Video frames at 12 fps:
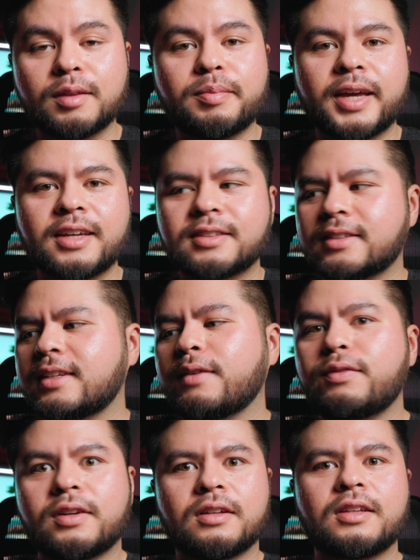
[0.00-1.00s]
the bass,
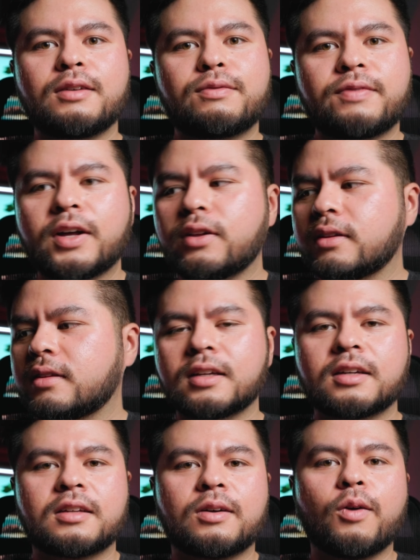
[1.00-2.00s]
definitely felt
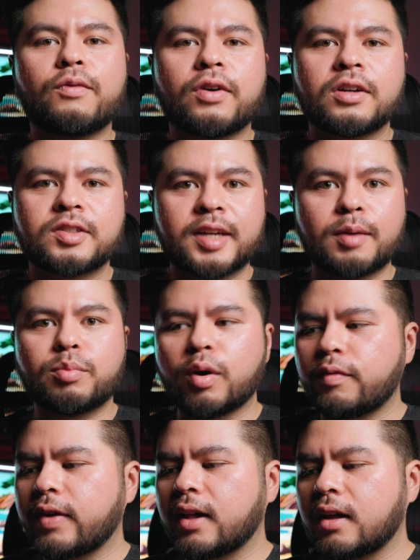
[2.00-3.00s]
the overall sound
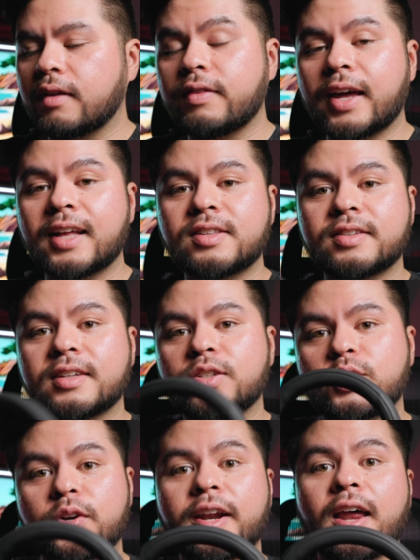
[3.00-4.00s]
profile of the headset
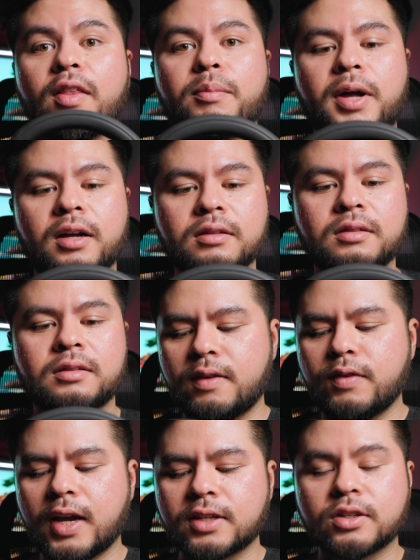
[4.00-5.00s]
straight out of the box.
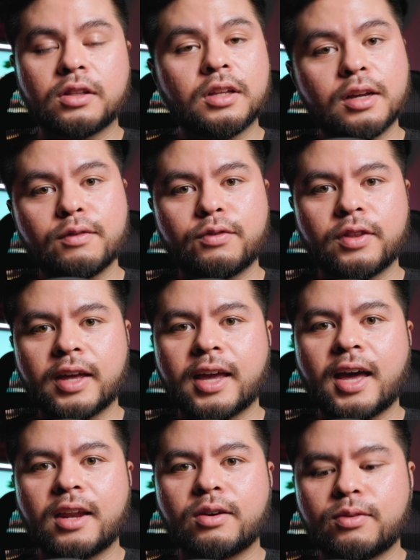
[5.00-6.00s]
If you guys are looking for that
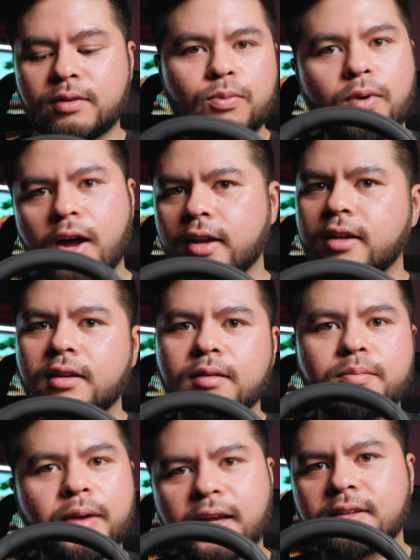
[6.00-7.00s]
kind of
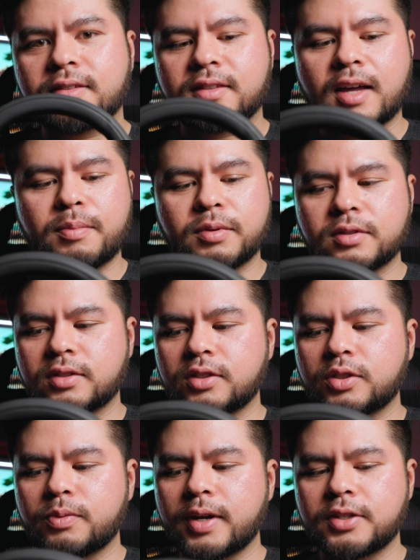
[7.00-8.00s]
rocking bass type of
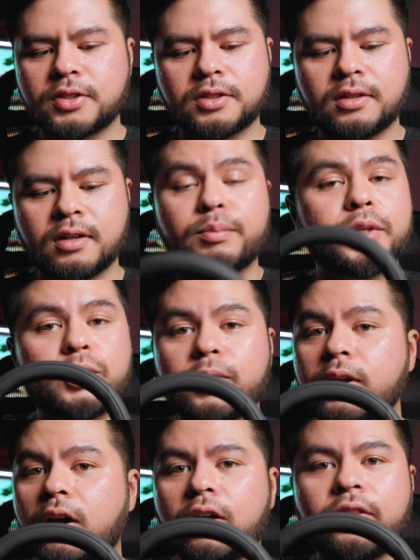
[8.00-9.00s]
situation
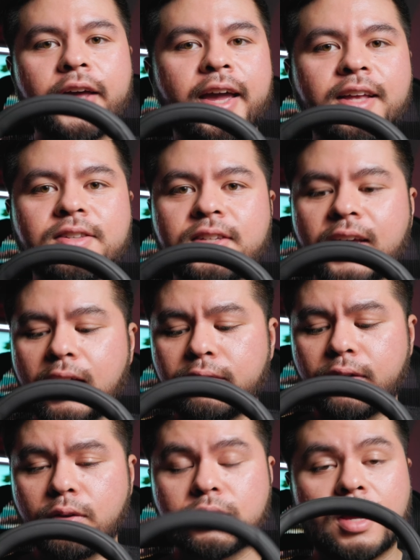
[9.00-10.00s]
between all the ANC
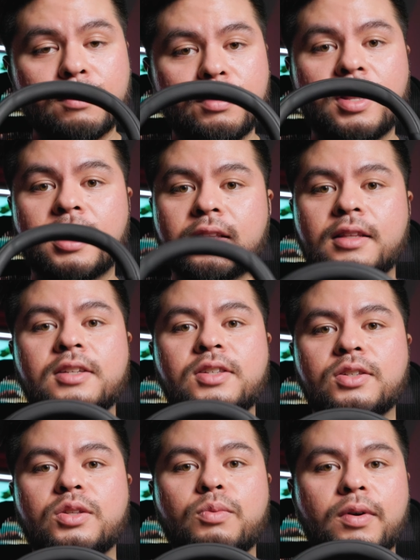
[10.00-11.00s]
headphones, I feel like
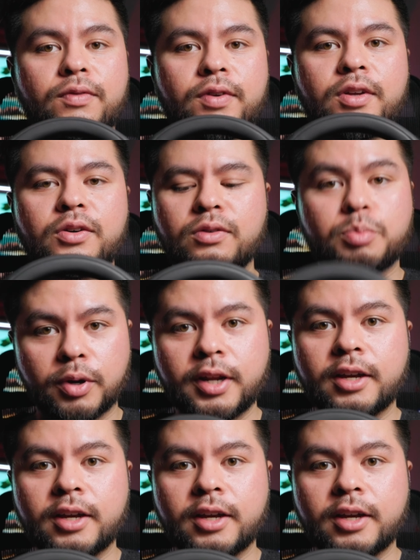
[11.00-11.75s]
this is the one for you. Pretty